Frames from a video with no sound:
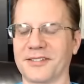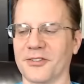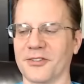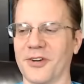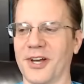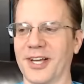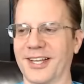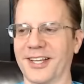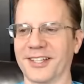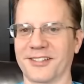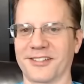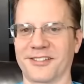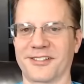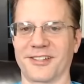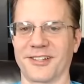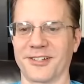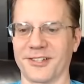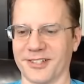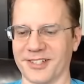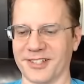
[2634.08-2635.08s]
I got this
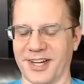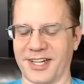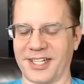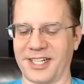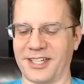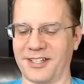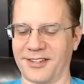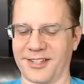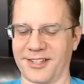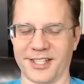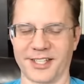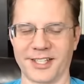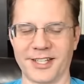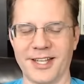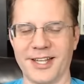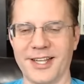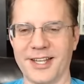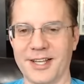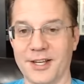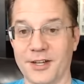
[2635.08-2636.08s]
little tiny thing
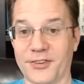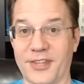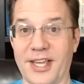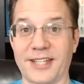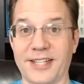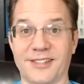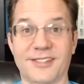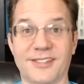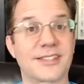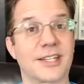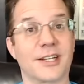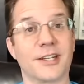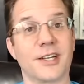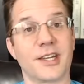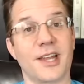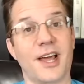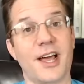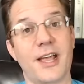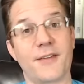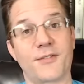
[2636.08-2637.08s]
that's still
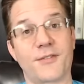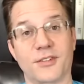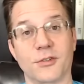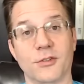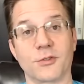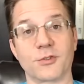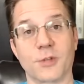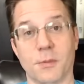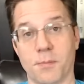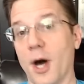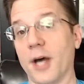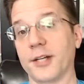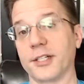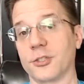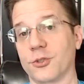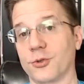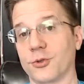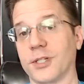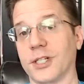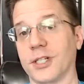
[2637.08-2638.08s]
alive because it was a potted
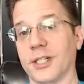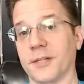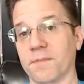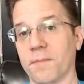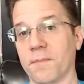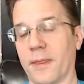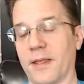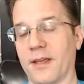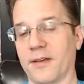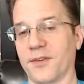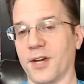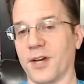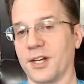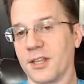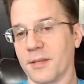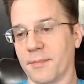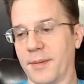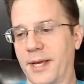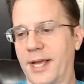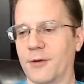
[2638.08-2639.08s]
tree. And I've got it in the
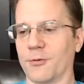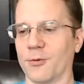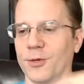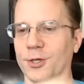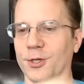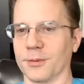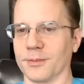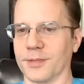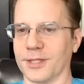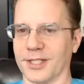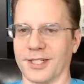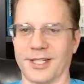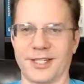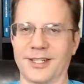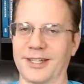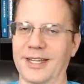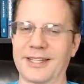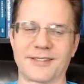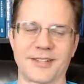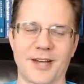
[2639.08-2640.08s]
back room, and it,
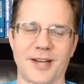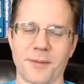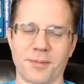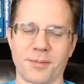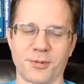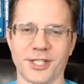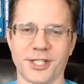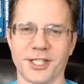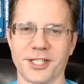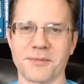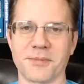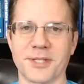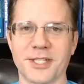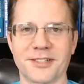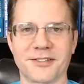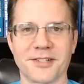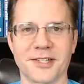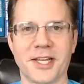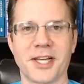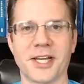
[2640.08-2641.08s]
it's not pretty, but it's
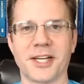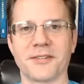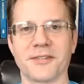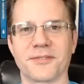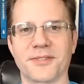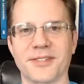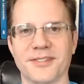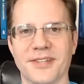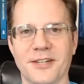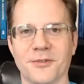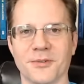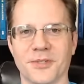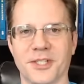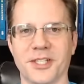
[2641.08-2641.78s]
alive because I don't kill